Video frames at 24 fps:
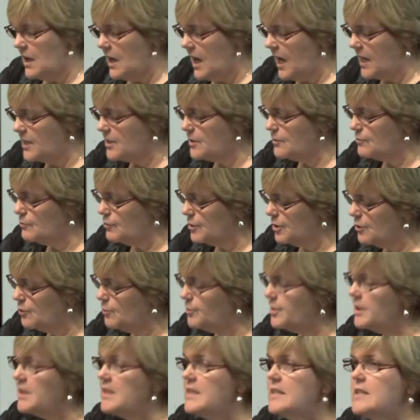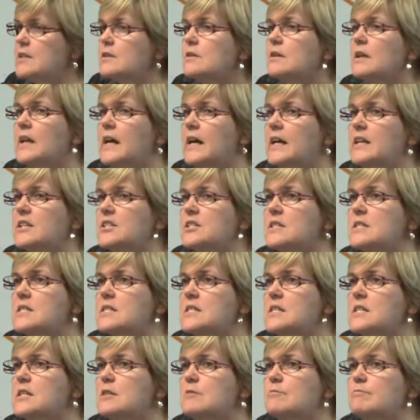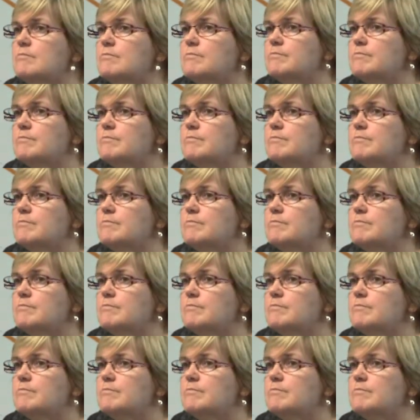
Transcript: and a real political agency.